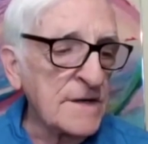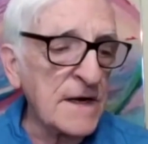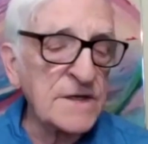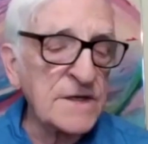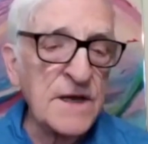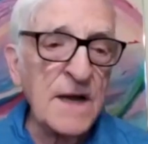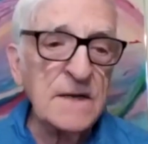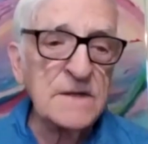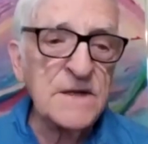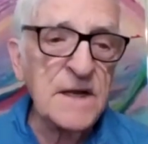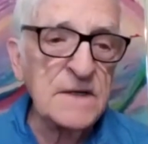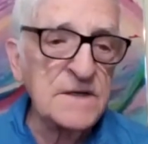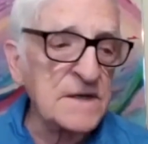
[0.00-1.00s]
Today,
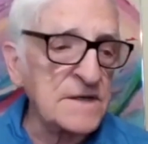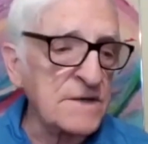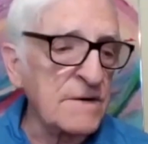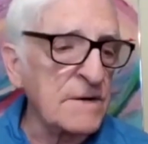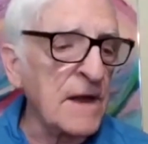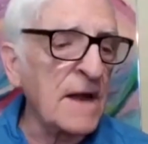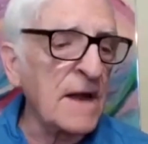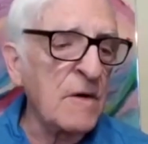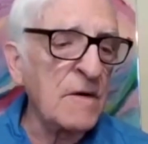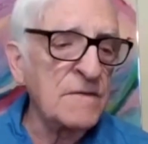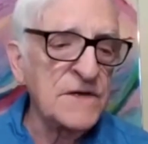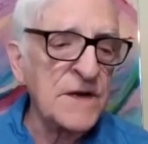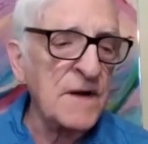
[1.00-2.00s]
science tells us there are
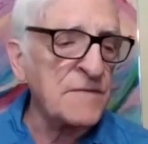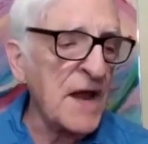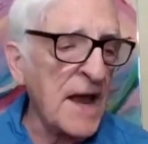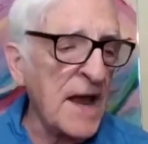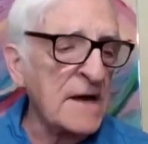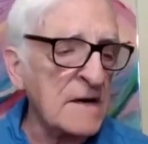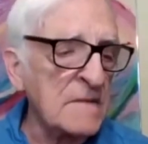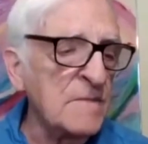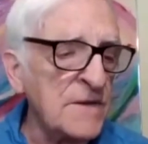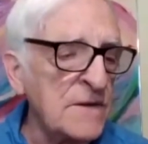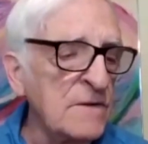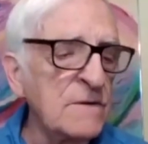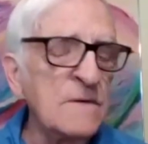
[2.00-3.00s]
light waves in every
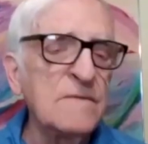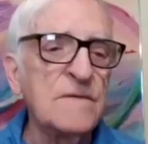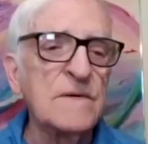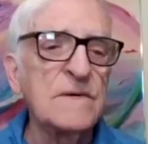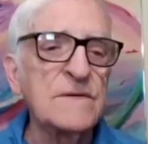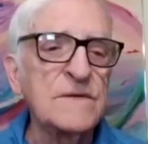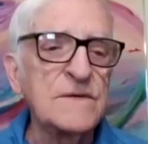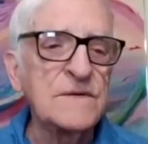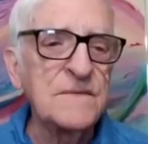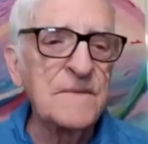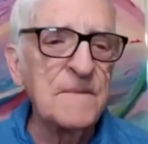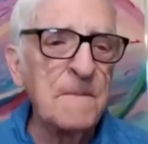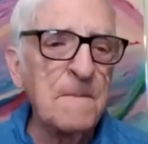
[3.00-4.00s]
atom in the
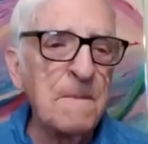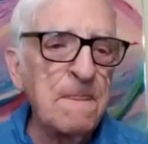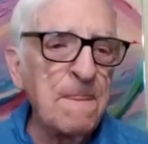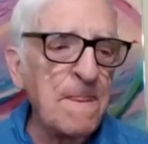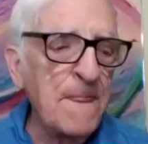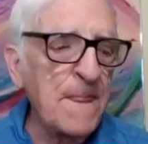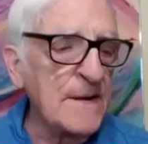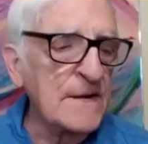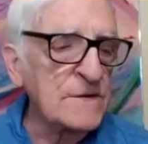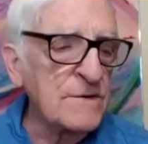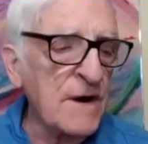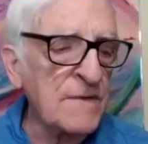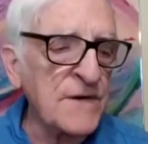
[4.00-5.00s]
universe.
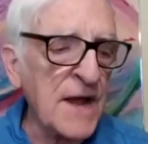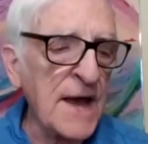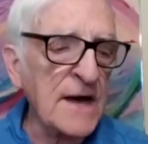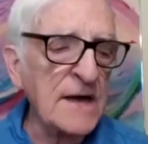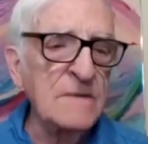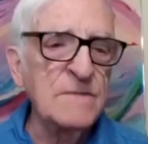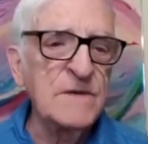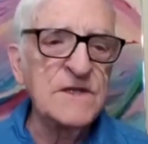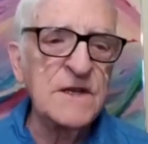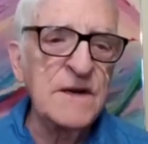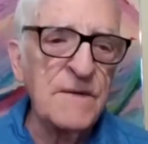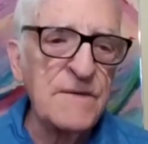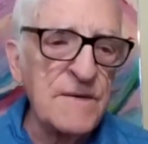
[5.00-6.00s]
So every atom
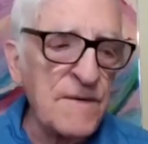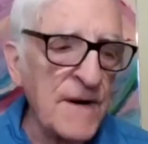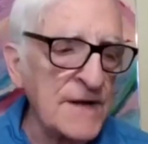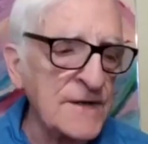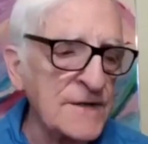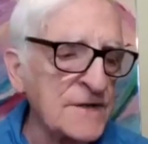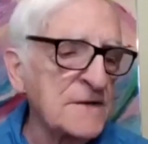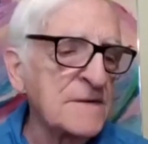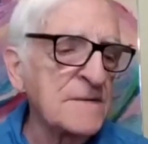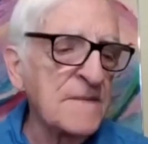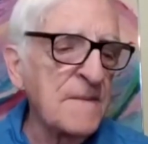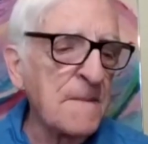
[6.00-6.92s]
is another Christ.